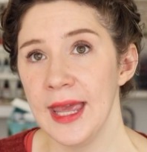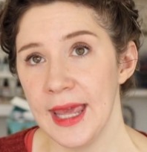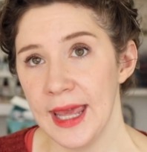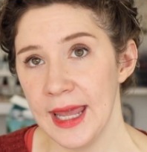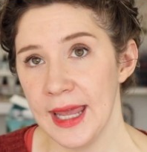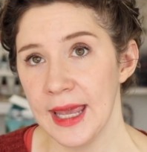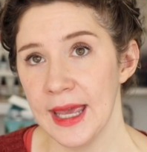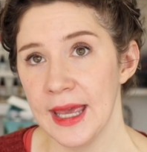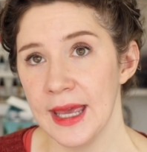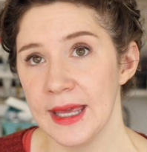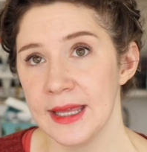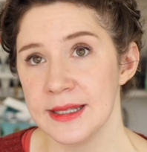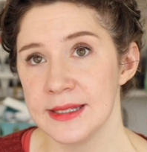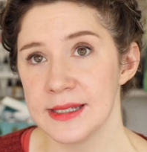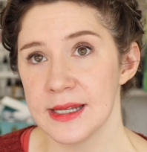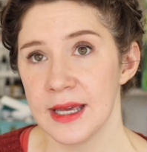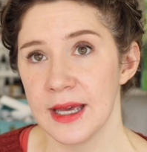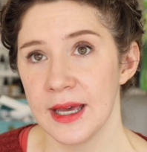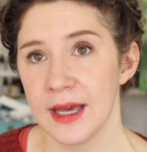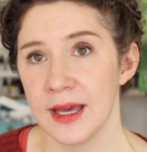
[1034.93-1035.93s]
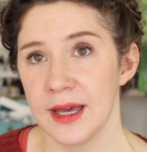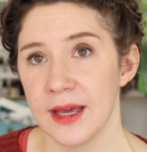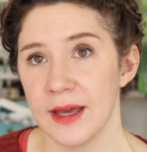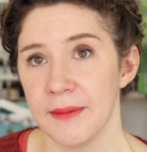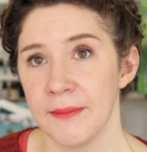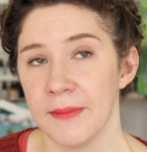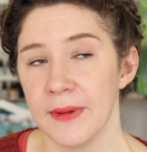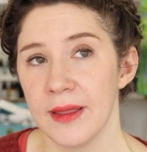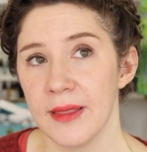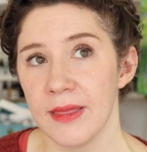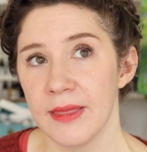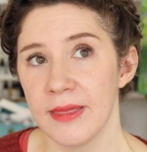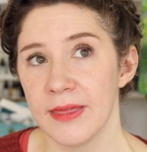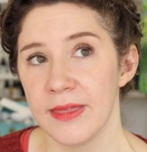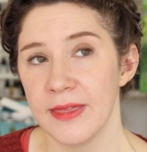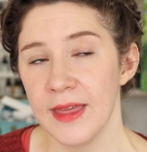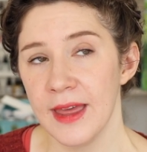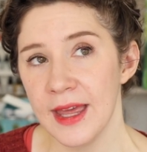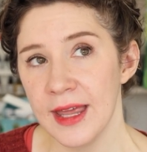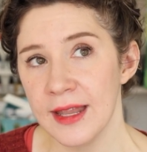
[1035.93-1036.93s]
And um,
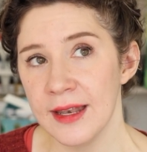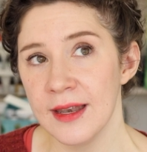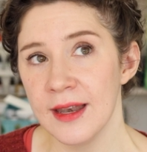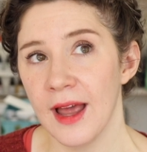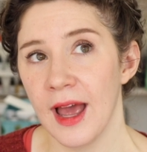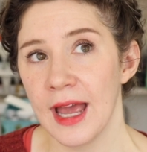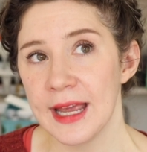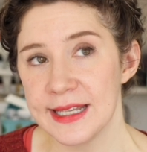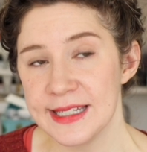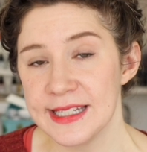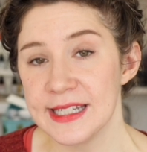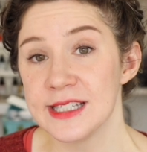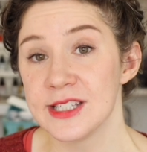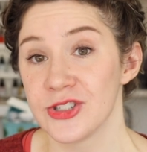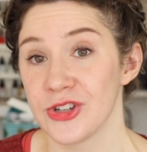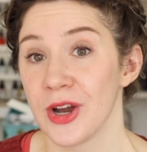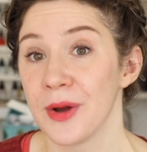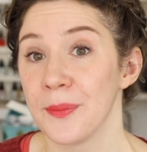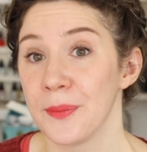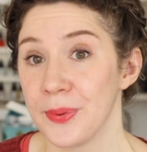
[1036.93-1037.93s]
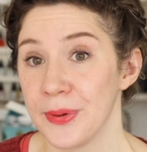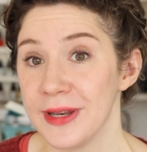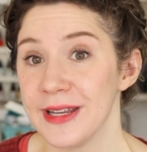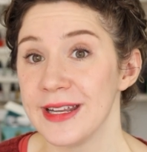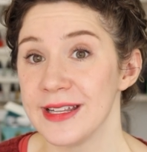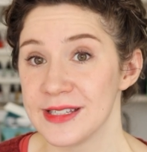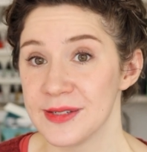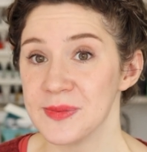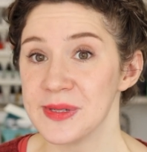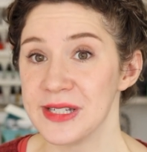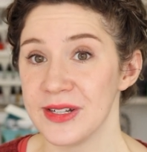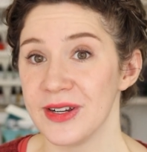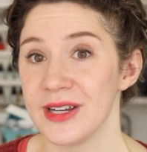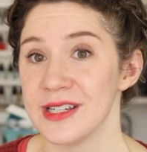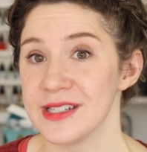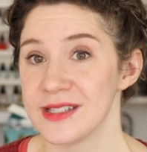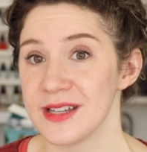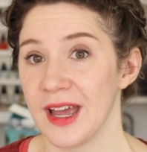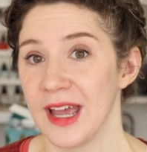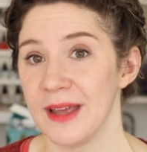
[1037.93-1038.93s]
then I did start putting in some
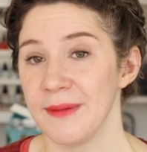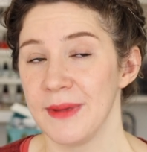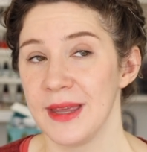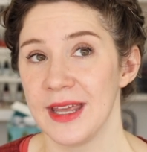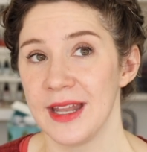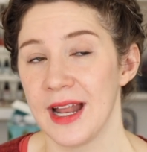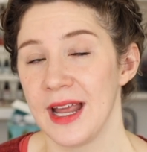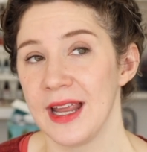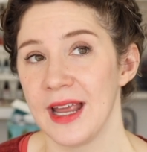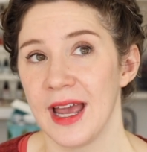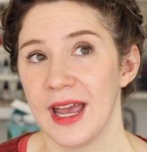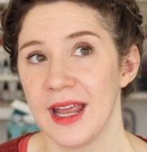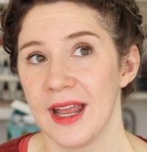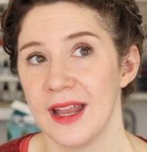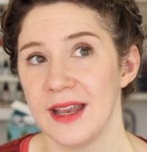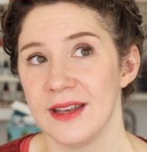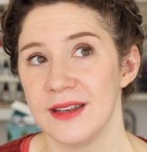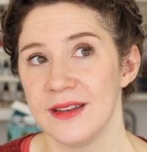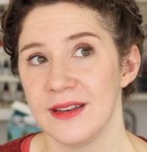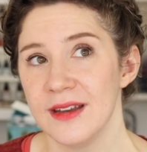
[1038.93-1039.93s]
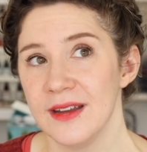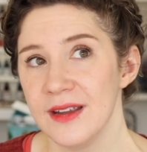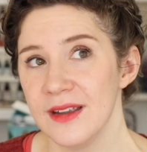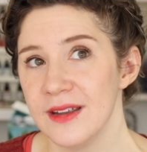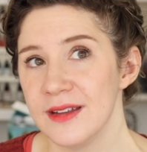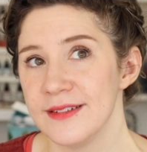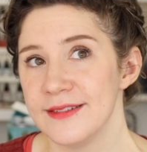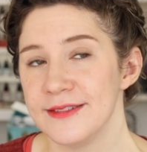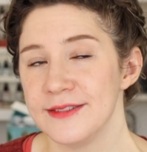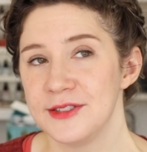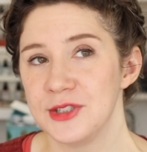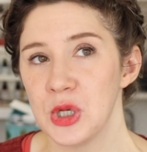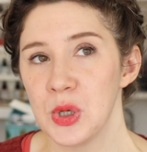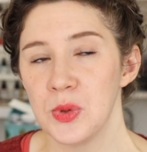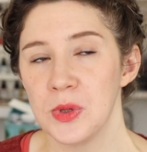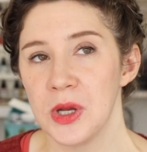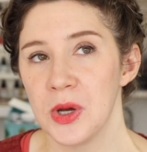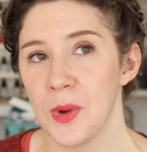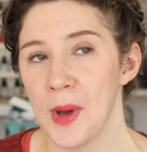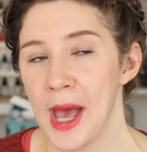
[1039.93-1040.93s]
serious time, and I, I
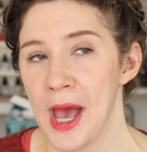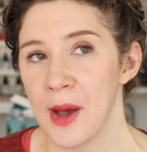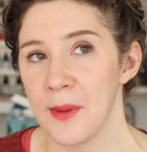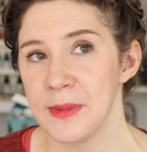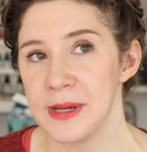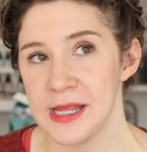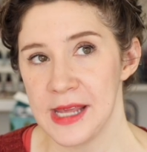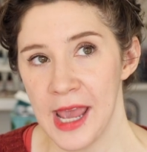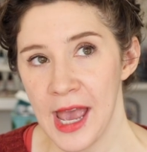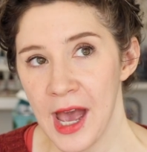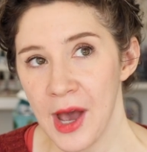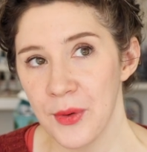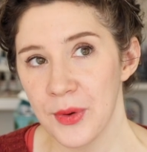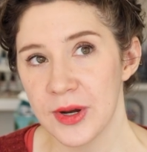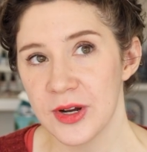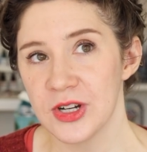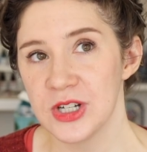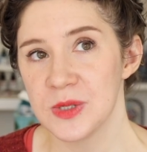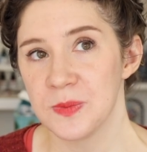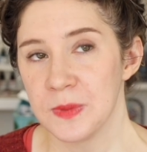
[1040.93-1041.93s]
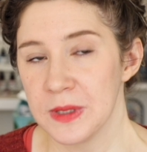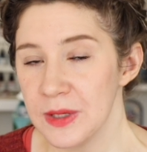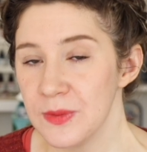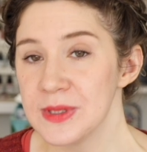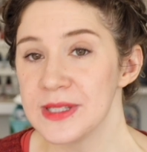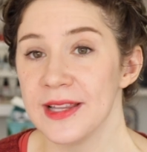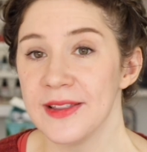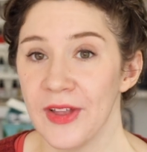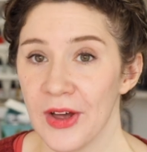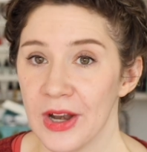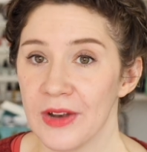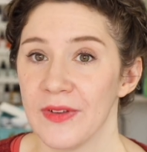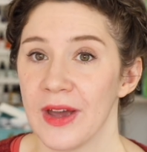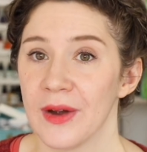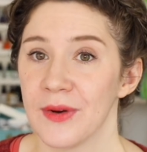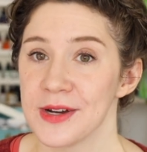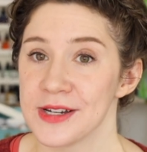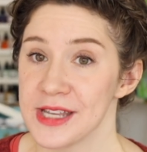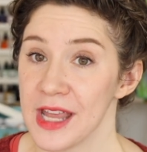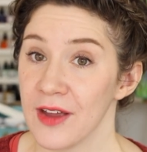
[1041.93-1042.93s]
don't know how many hours, but it was a lot of
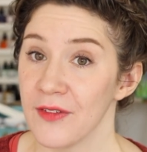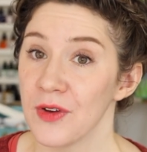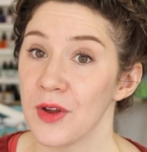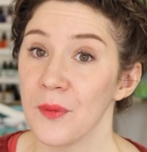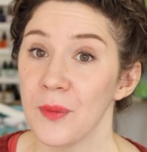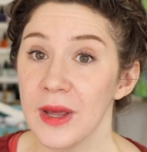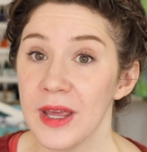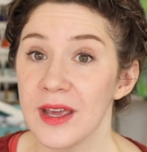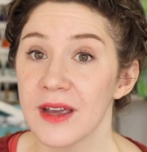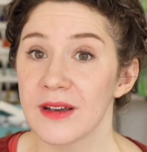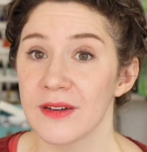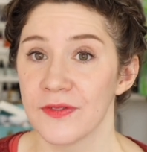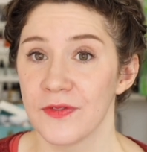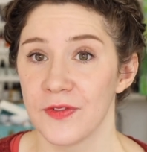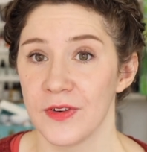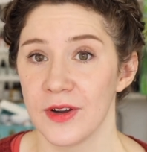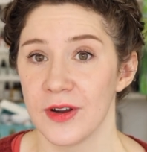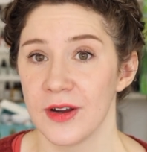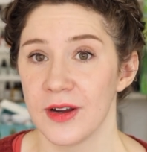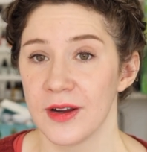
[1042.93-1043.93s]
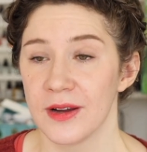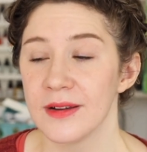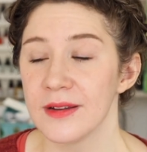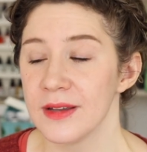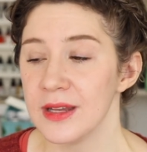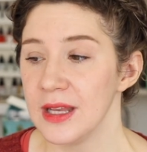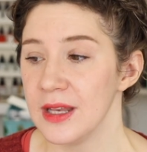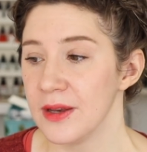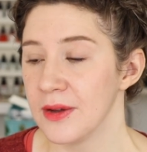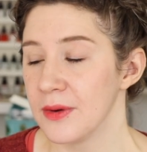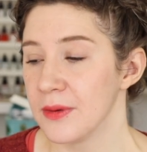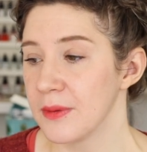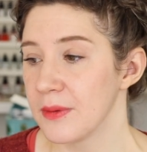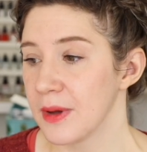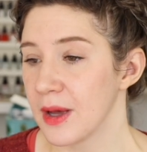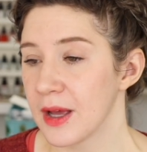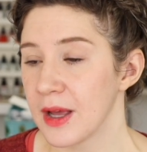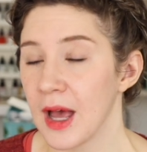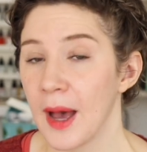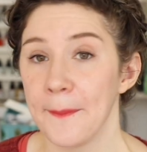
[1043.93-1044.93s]
hours every week for, you know,
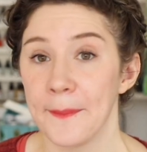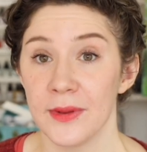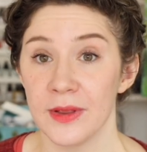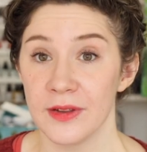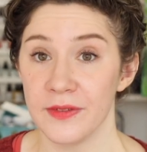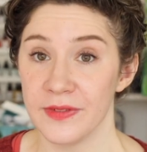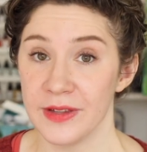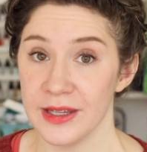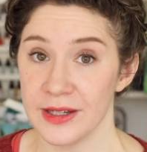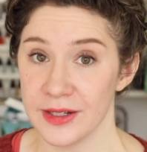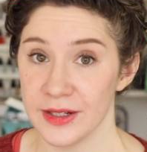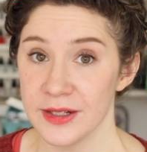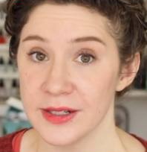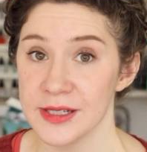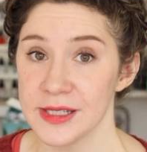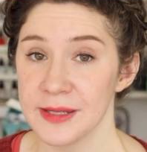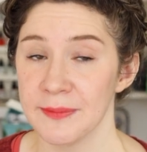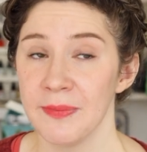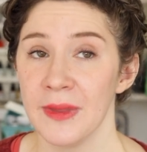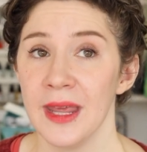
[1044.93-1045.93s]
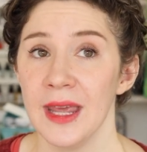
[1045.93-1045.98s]
a couple of years,